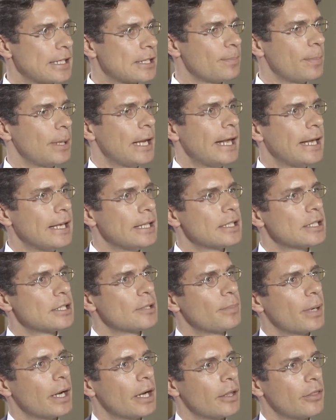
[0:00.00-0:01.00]

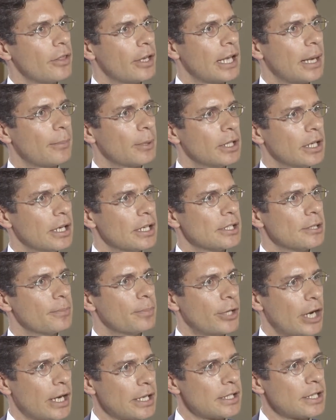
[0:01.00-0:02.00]
explained by the capital
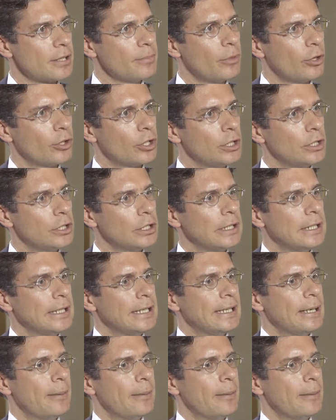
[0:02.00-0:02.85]
asset pricing model,